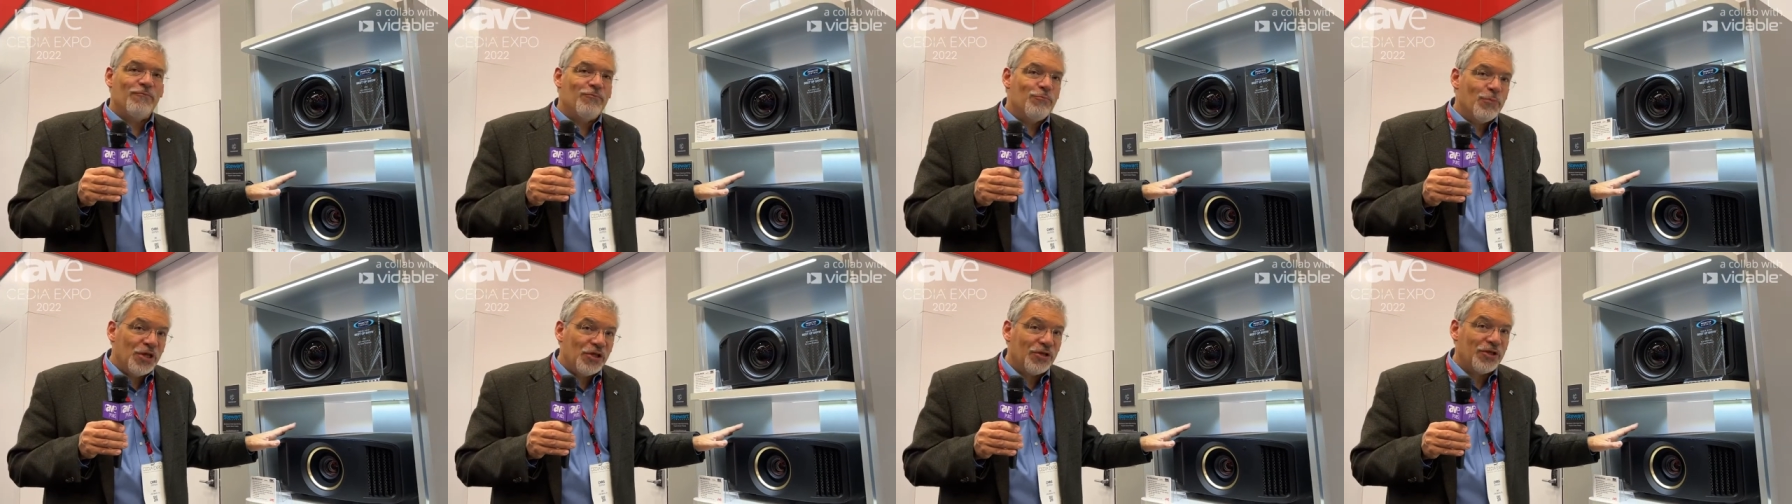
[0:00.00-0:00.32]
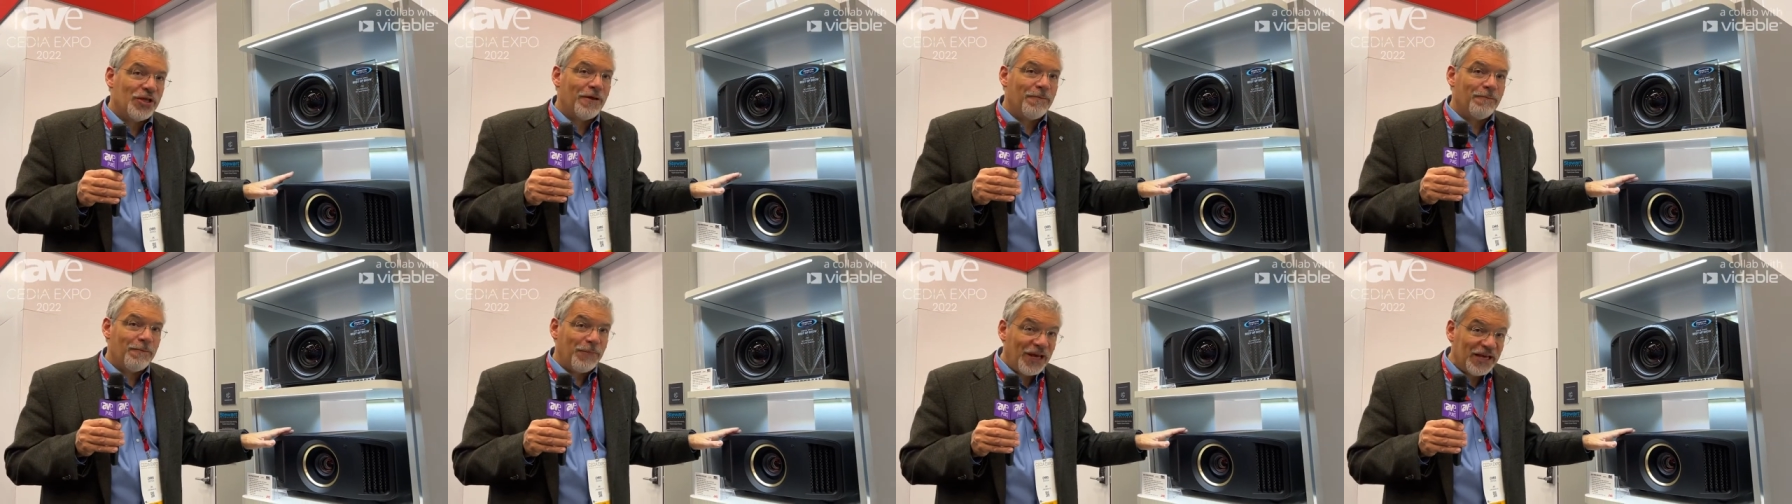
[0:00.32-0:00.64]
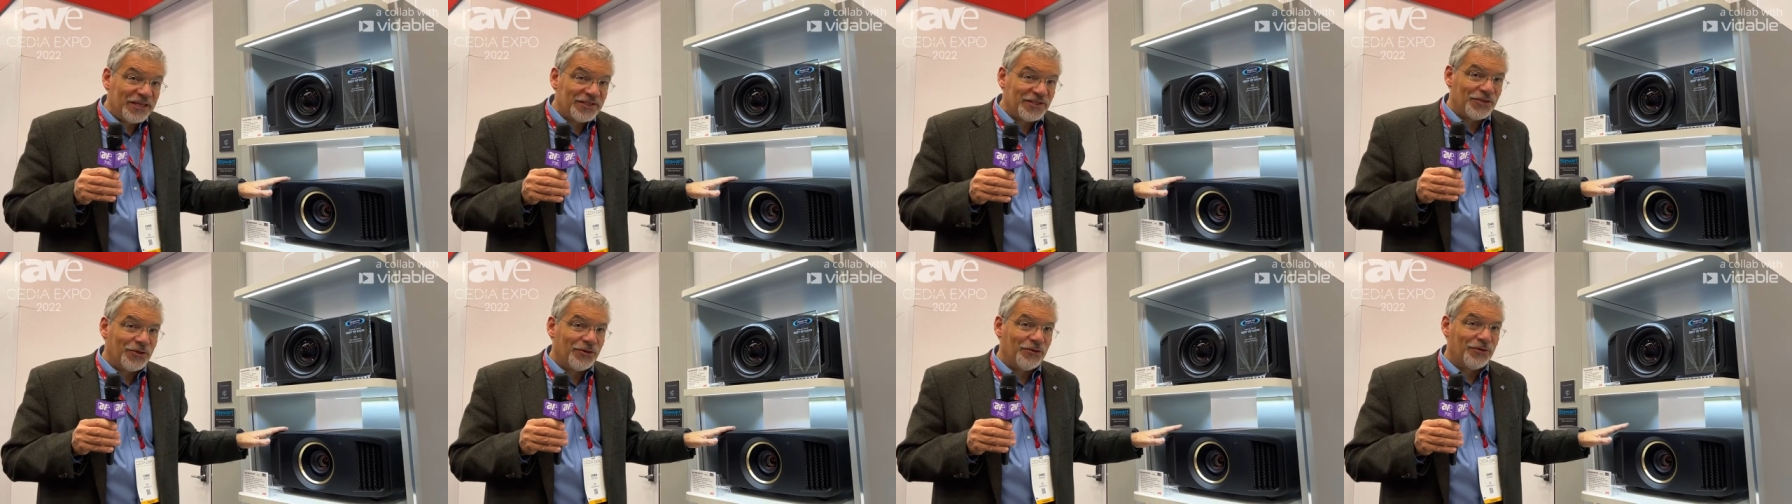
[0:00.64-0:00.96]
million
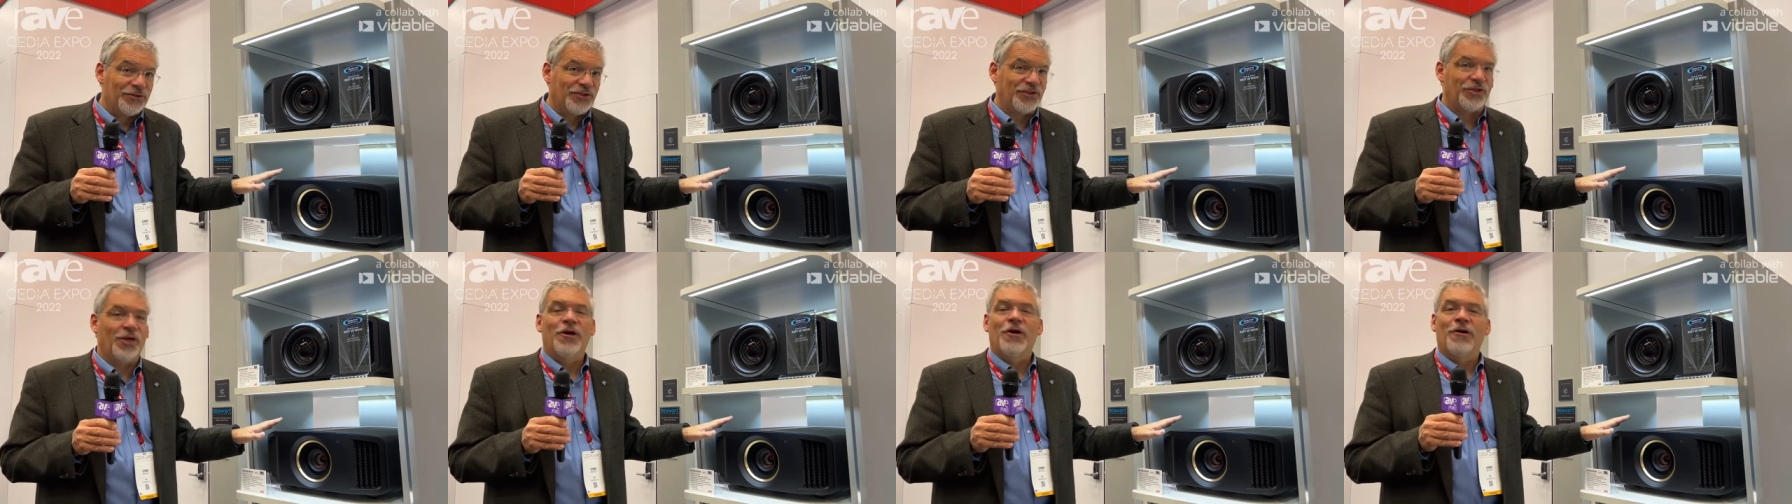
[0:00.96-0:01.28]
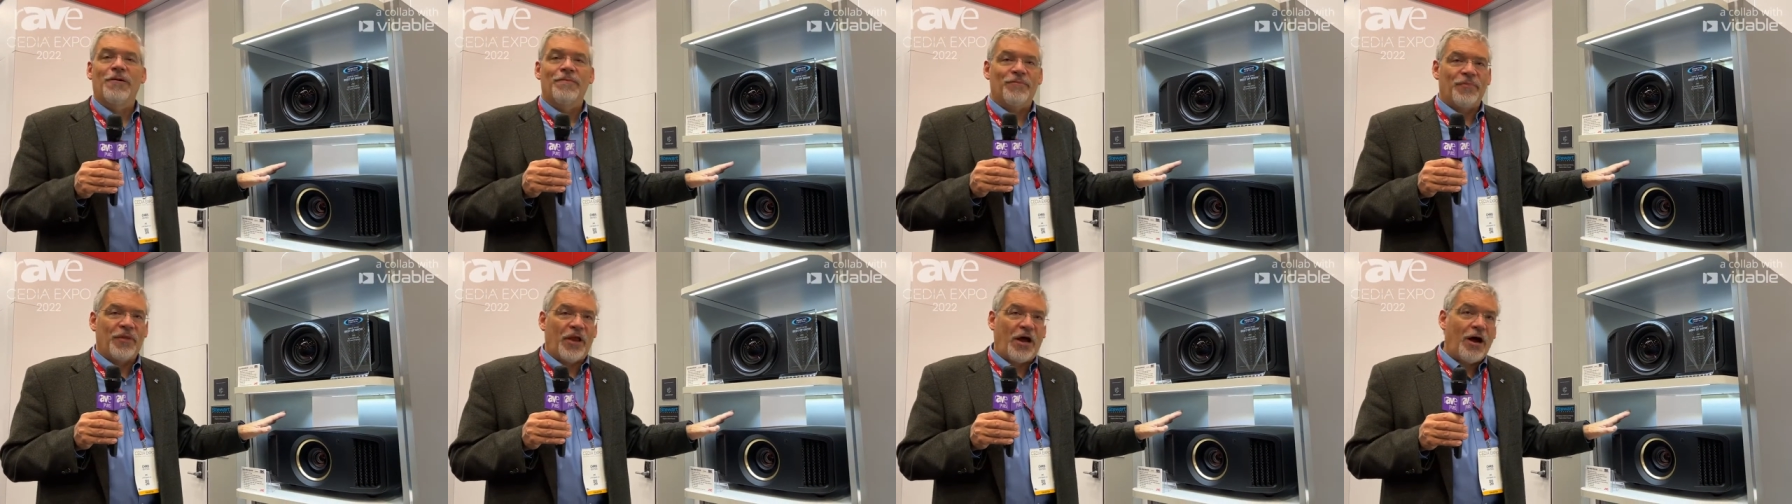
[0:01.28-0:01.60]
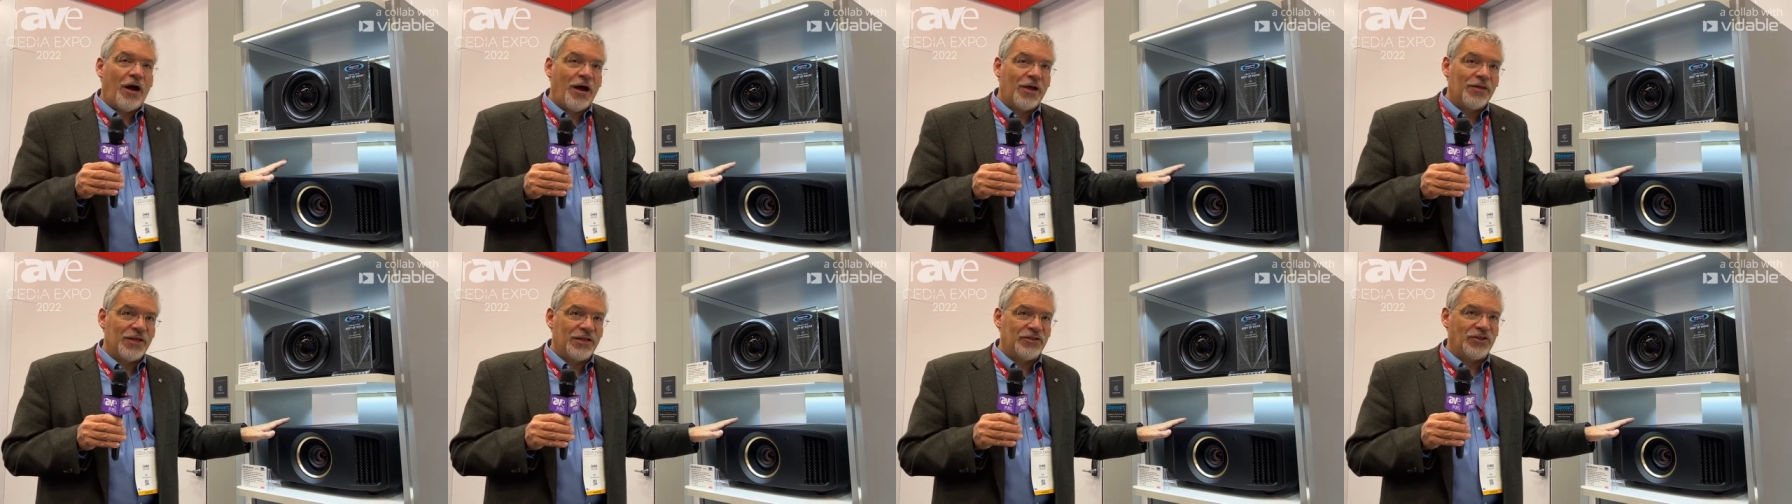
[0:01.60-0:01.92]
pixels
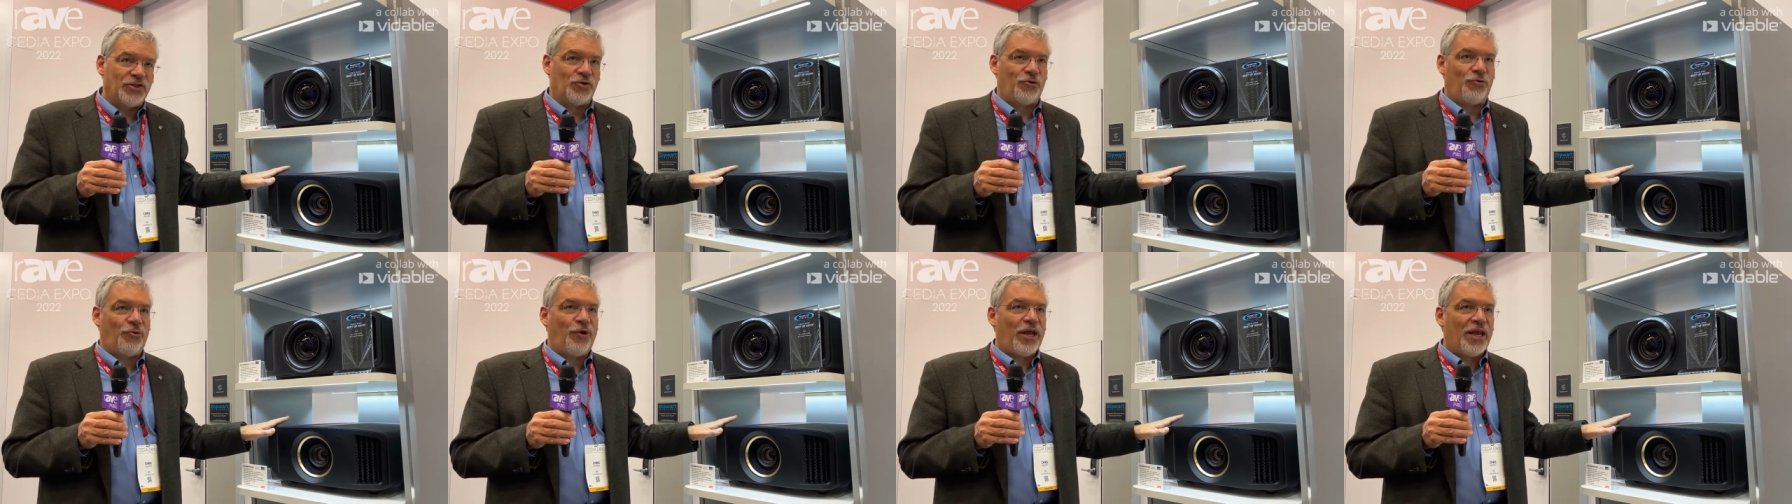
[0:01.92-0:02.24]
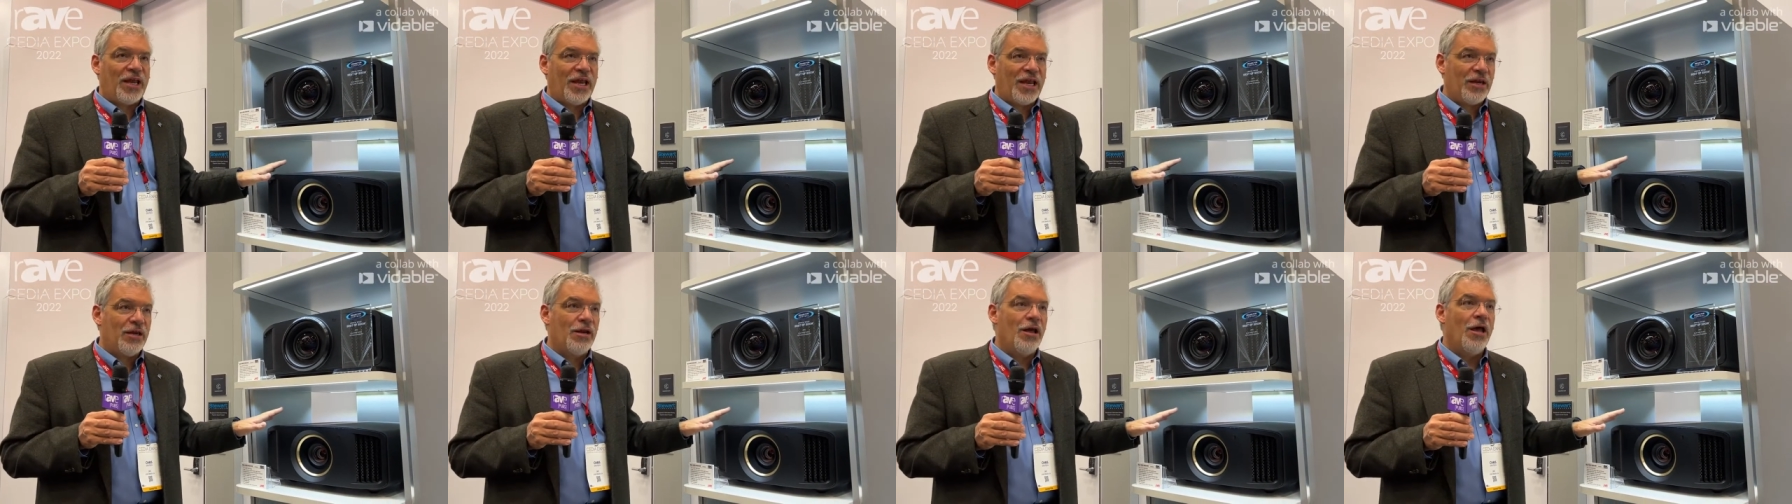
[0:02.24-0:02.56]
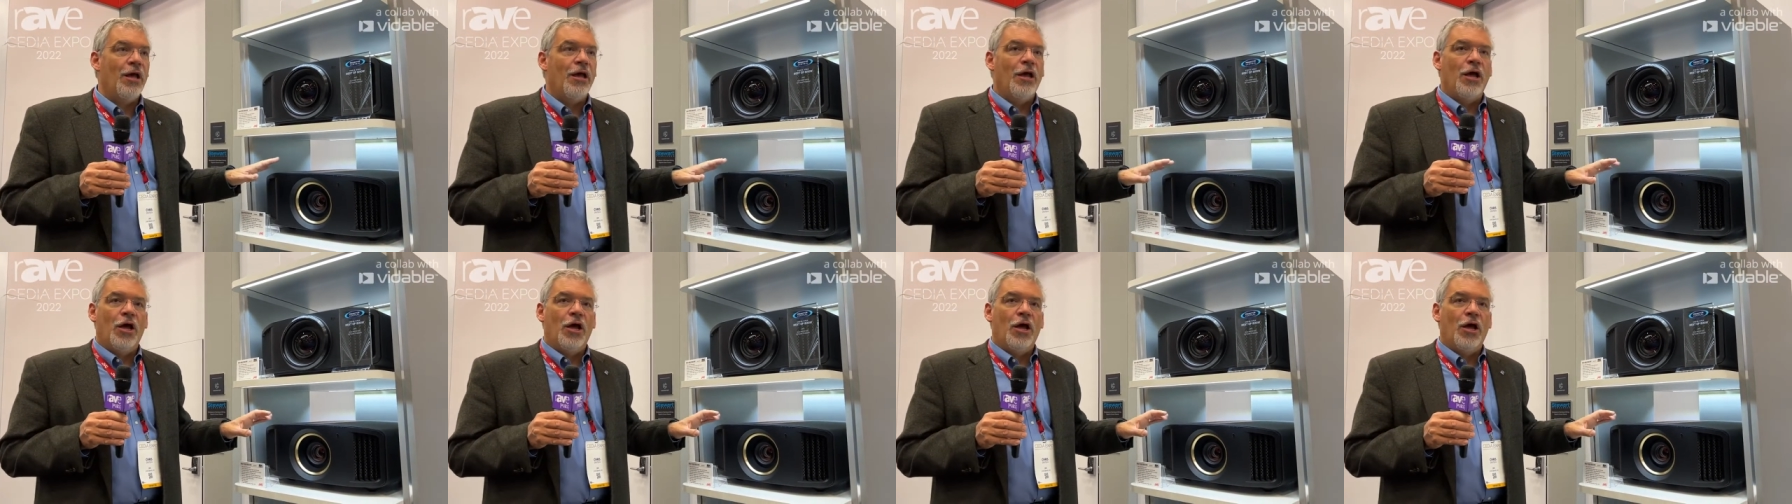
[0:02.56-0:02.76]
on the screen,